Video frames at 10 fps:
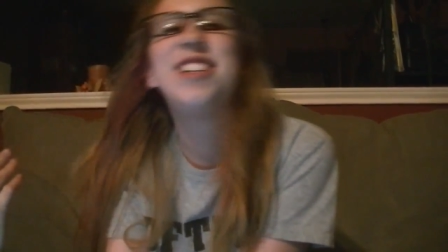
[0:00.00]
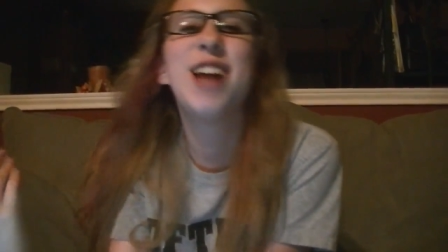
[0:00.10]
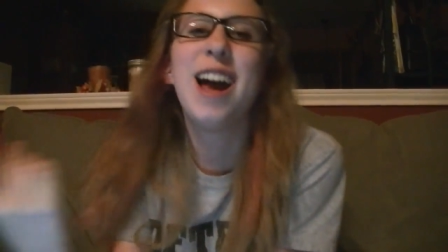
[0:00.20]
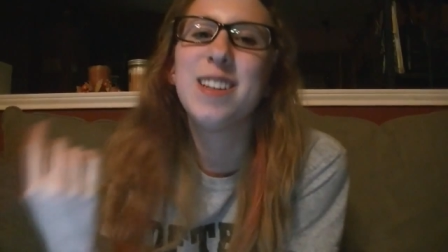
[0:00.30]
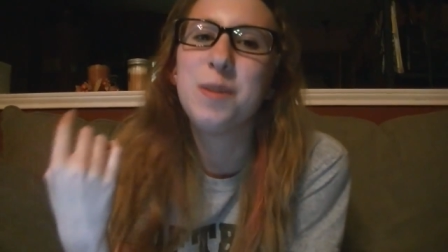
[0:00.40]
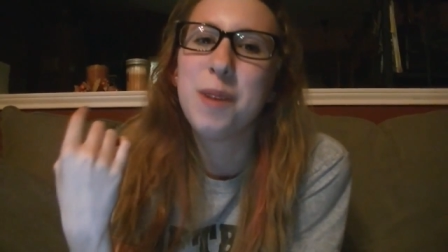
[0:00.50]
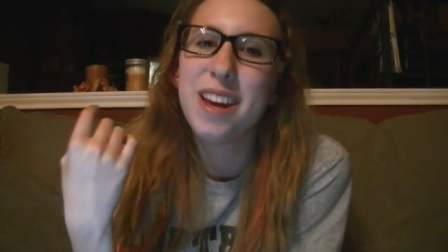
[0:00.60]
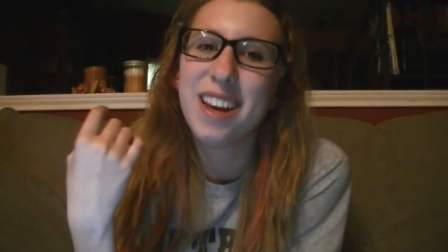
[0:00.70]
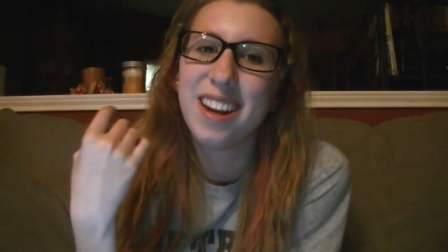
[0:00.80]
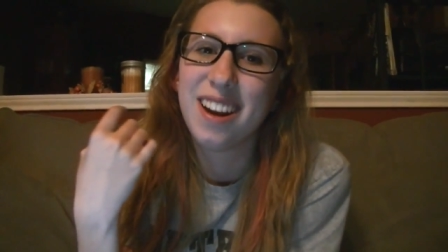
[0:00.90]

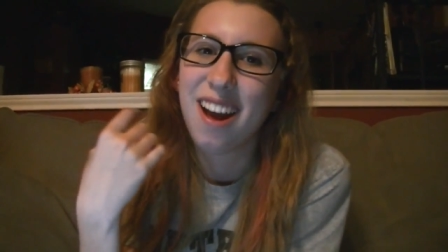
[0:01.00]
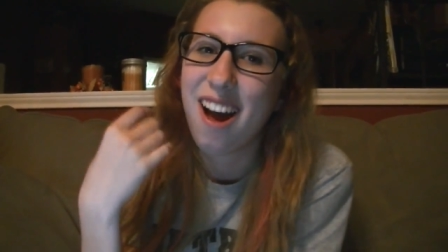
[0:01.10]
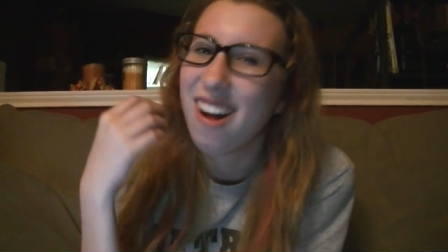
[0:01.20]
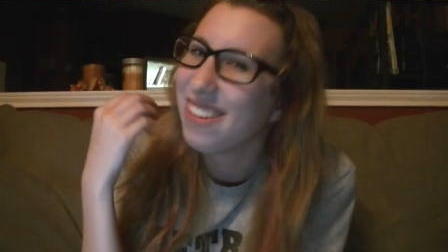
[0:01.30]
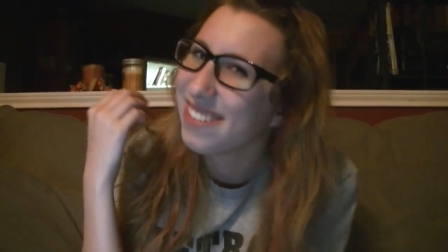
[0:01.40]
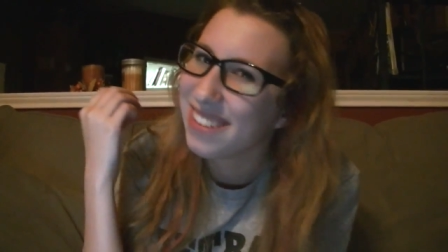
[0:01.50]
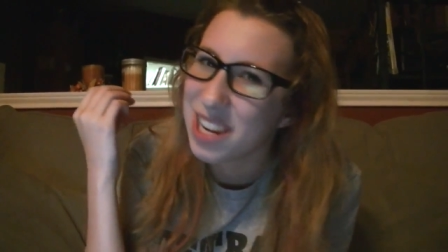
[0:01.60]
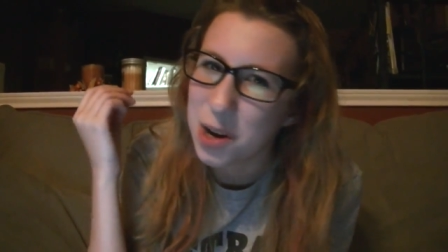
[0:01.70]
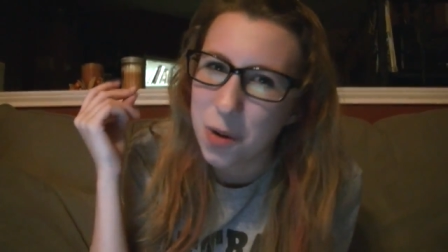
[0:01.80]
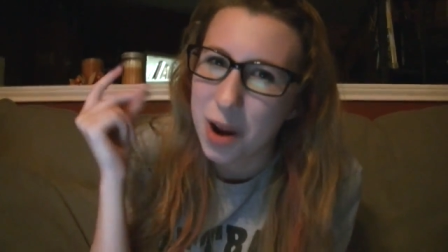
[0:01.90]
Jasmine, I'll
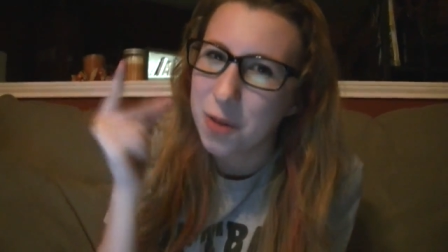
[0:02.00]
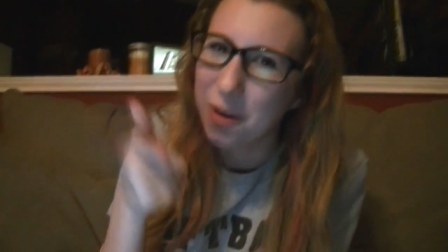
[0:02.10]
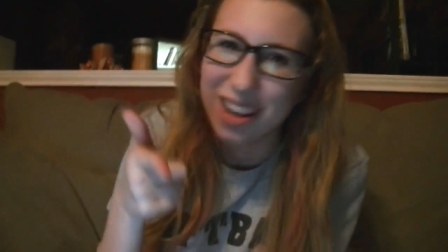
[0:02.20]
see you on